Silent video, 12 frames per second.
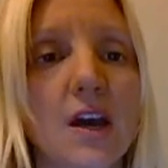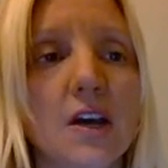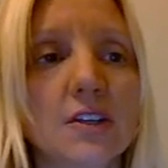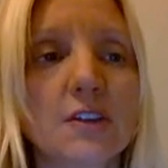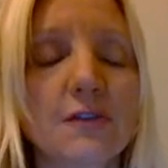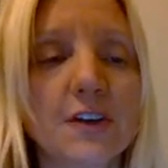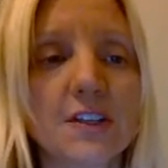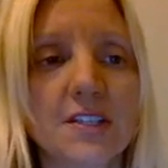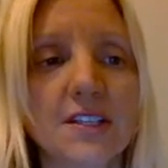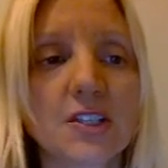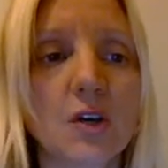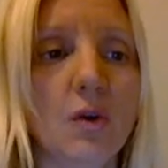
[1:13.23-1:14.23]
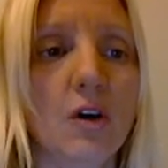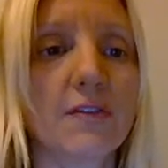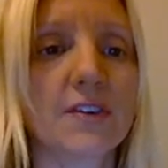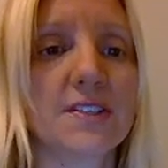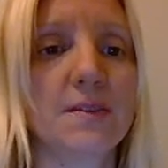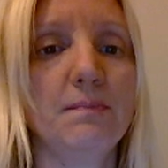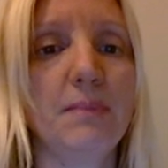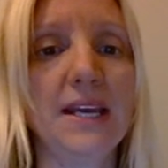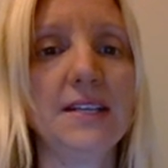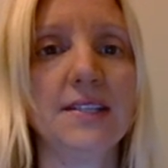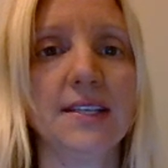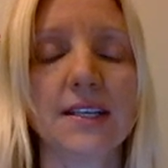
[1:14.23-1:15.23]
So first, let's go over some
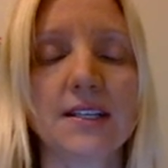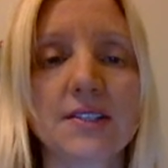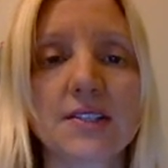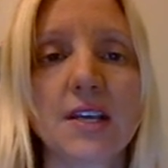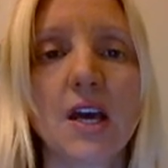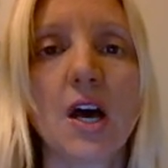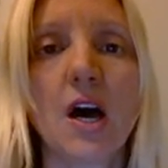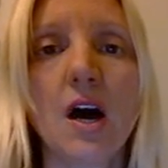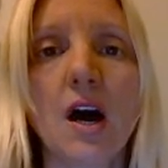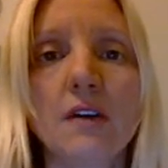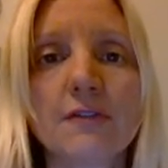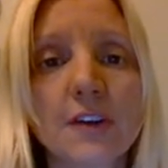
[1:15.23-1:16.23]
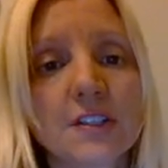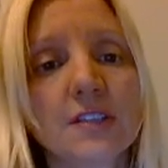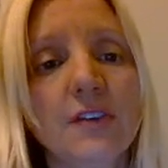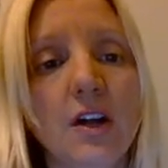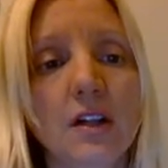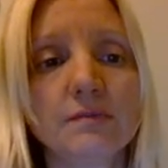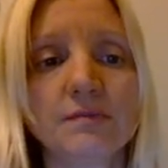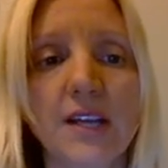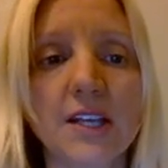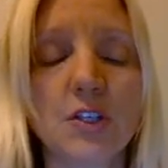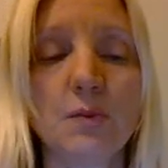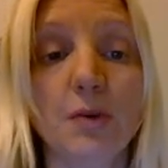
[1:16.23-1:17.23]
basics. First of all,
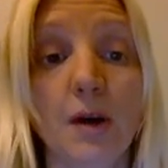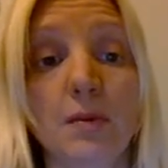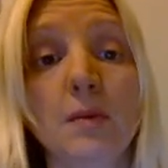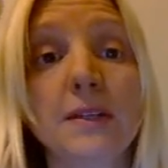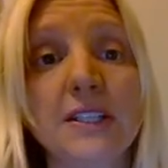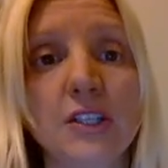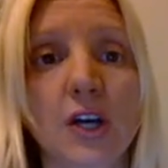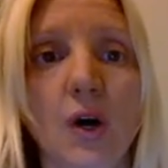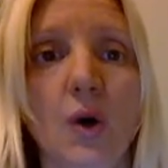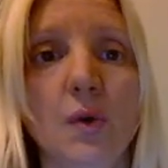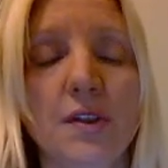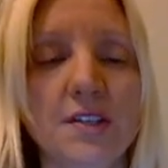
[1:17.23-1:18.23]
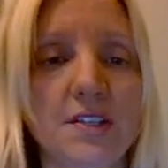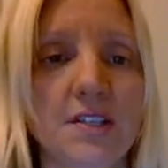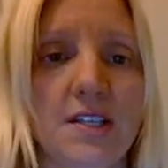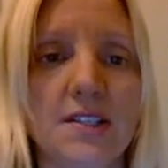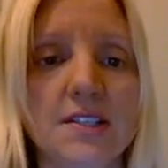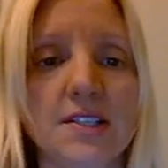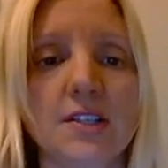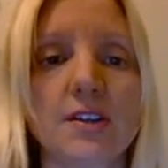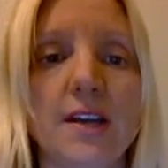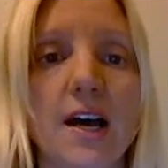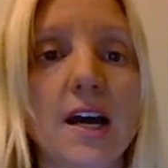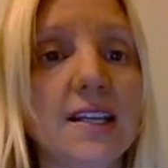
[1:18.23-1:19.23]
as you probably know, this is
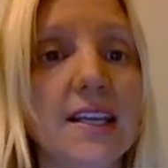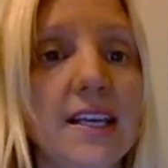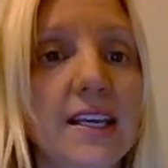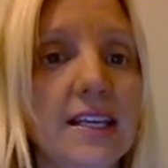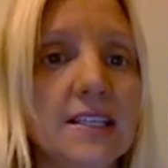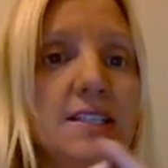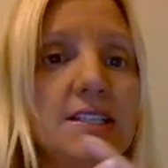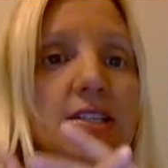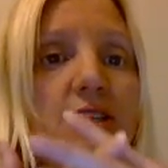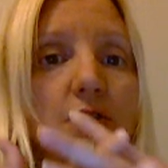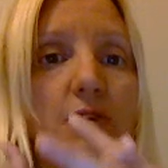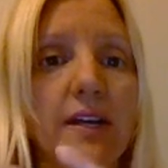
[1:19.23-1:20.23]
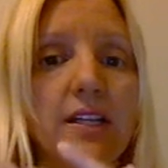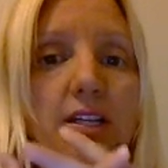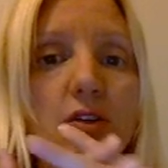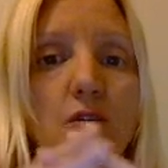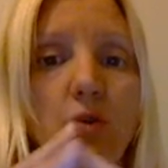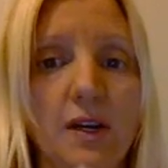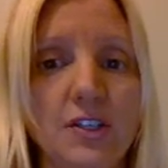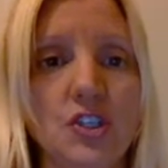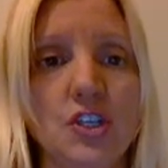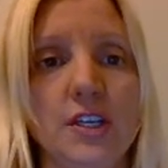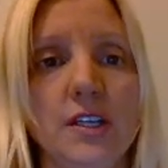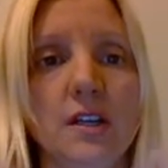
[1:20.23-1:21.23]
considered an integrated
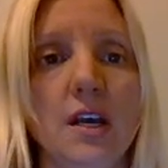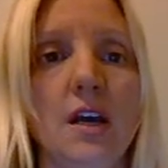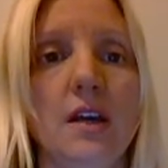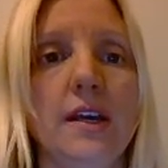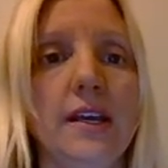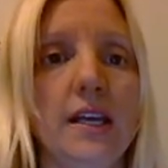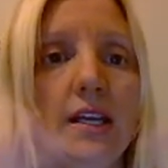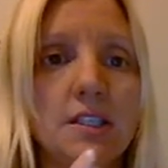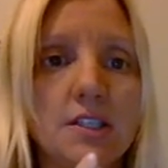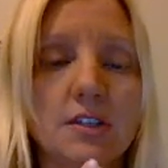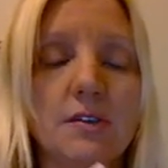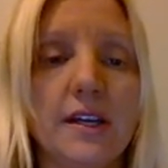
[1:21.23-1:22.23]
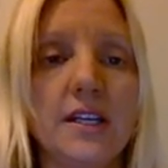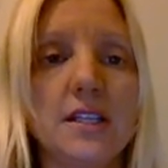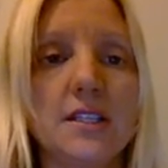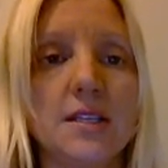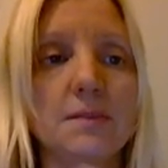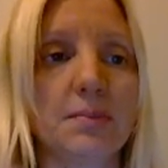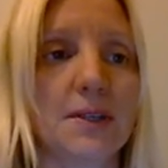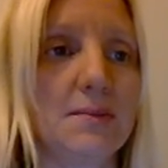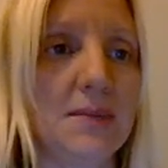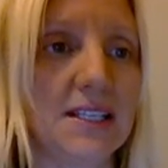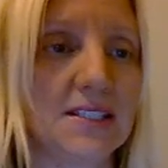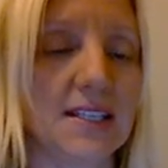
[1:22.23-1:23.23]
question. Integrated simply
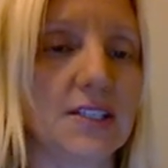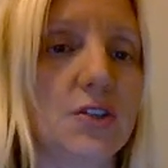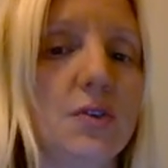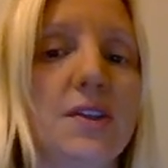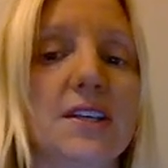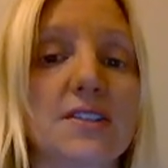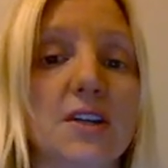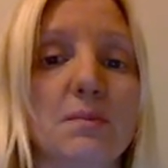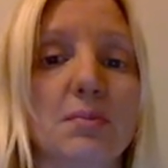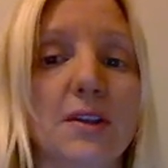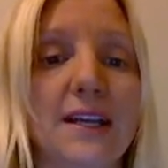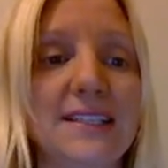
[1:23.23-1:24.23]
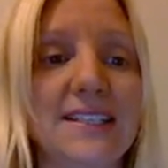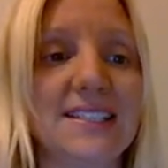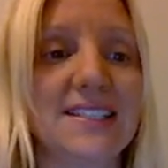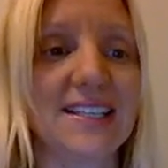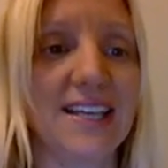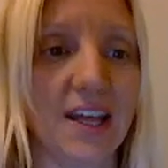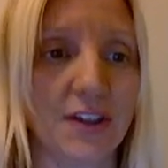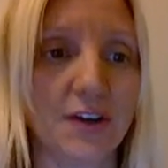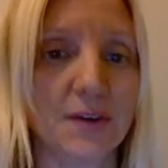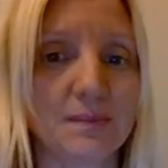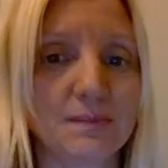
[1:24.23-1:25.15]
means that two things are blended together.